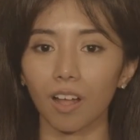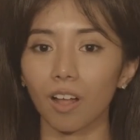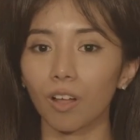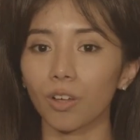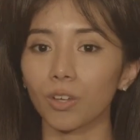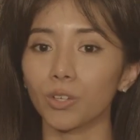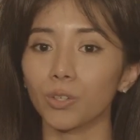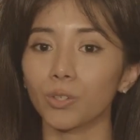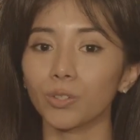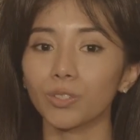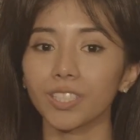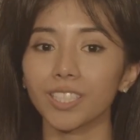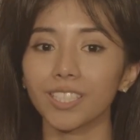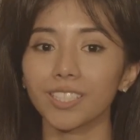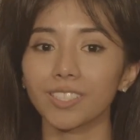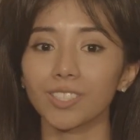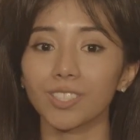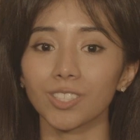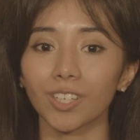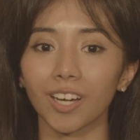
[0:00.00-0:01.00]
All you'll
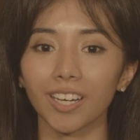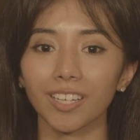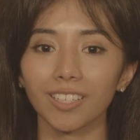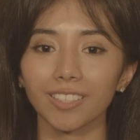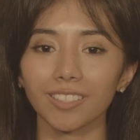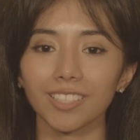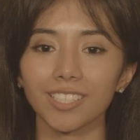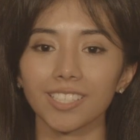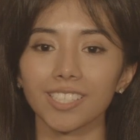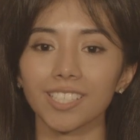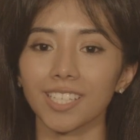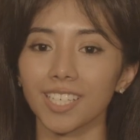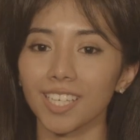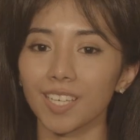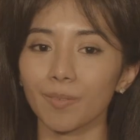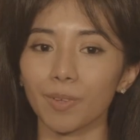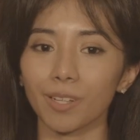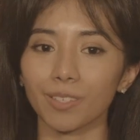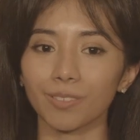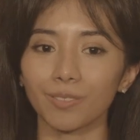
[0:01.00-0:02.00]
need to start is an
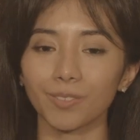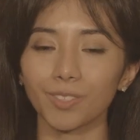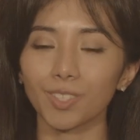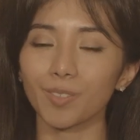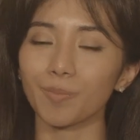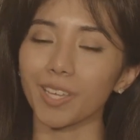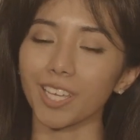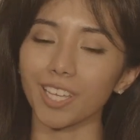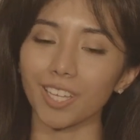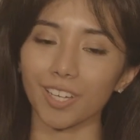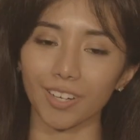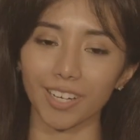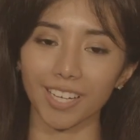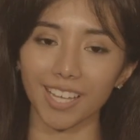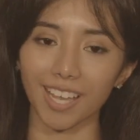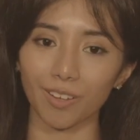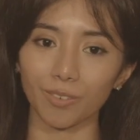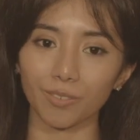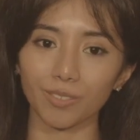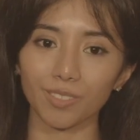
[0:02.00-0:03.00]
email to make your
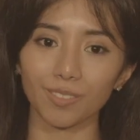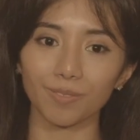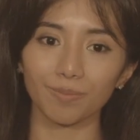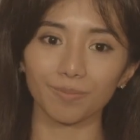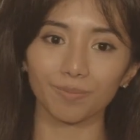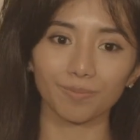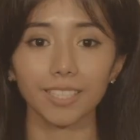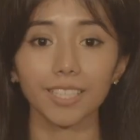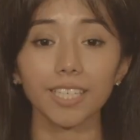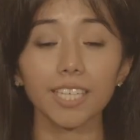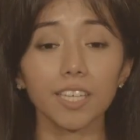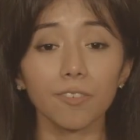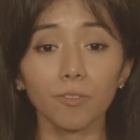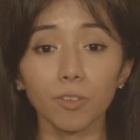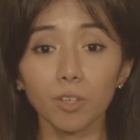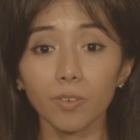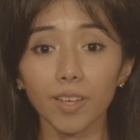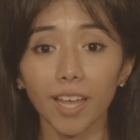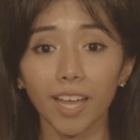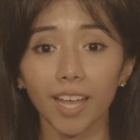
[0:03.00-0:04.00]
account. If
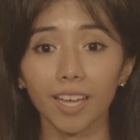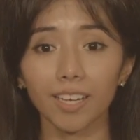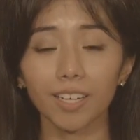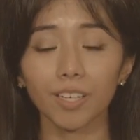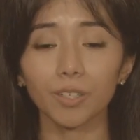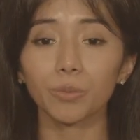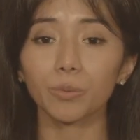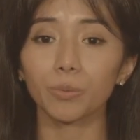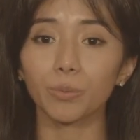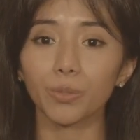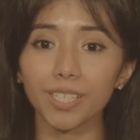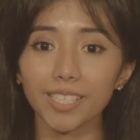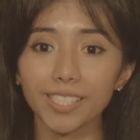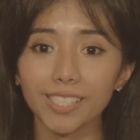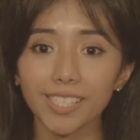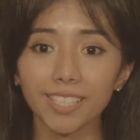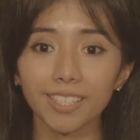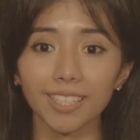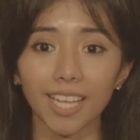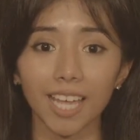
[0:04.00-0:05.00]
you've had a
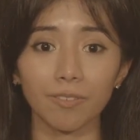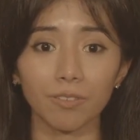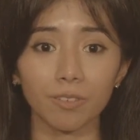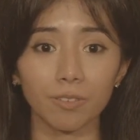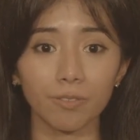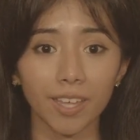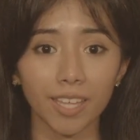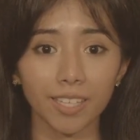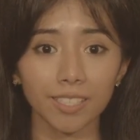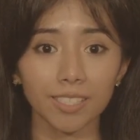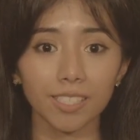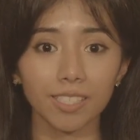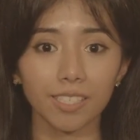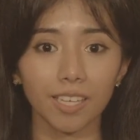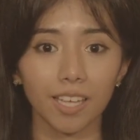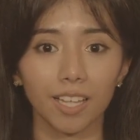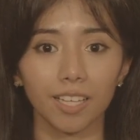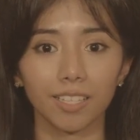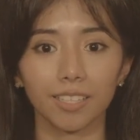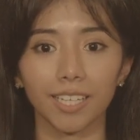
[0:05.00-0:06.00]
recent life event,
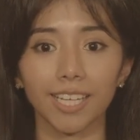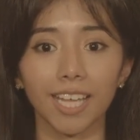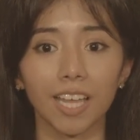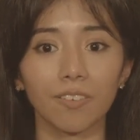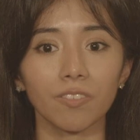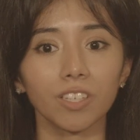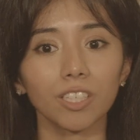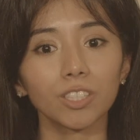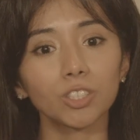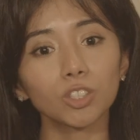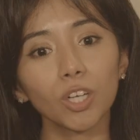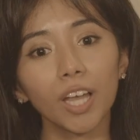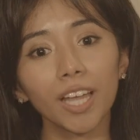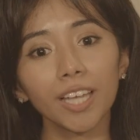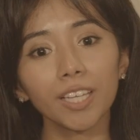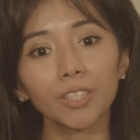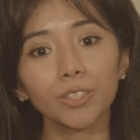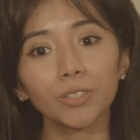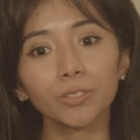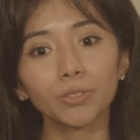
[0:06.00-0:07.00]
like having a
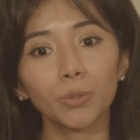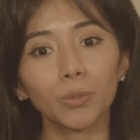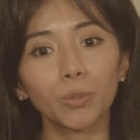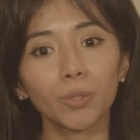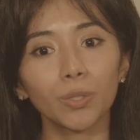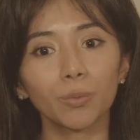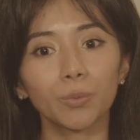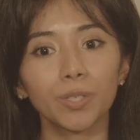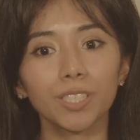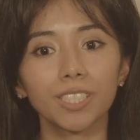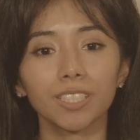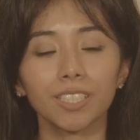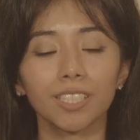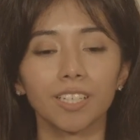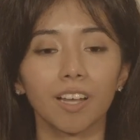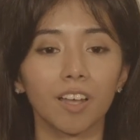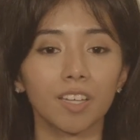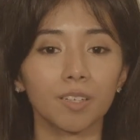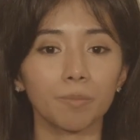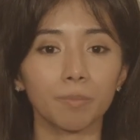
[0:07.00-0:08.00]
child or recently
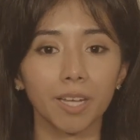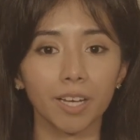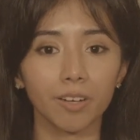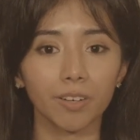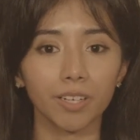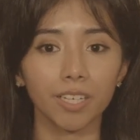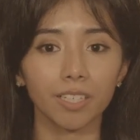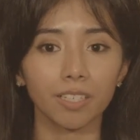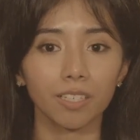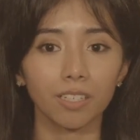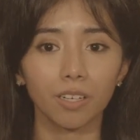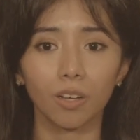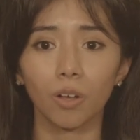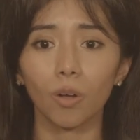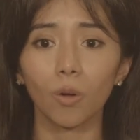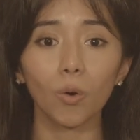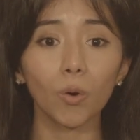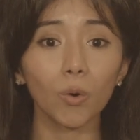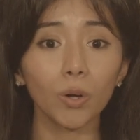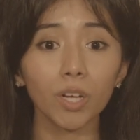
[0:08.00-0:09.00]
gotten married,
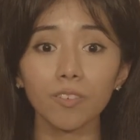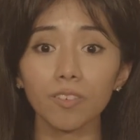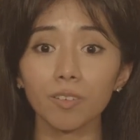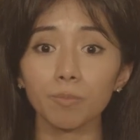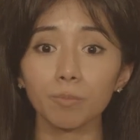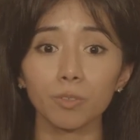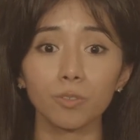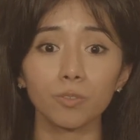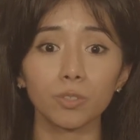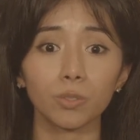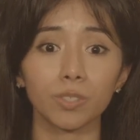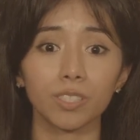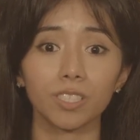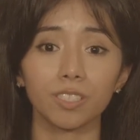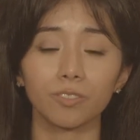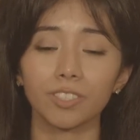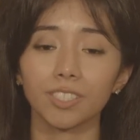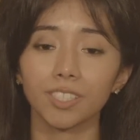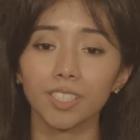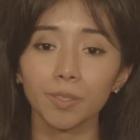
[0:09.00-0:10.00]
or even moved to a
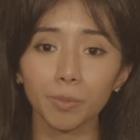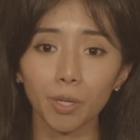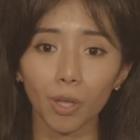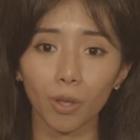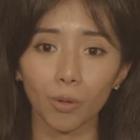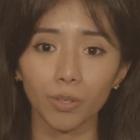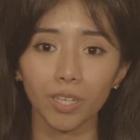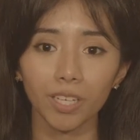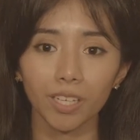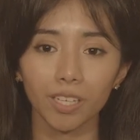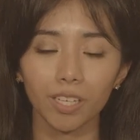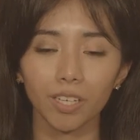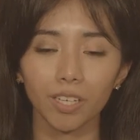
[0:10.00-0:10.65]
different zip code,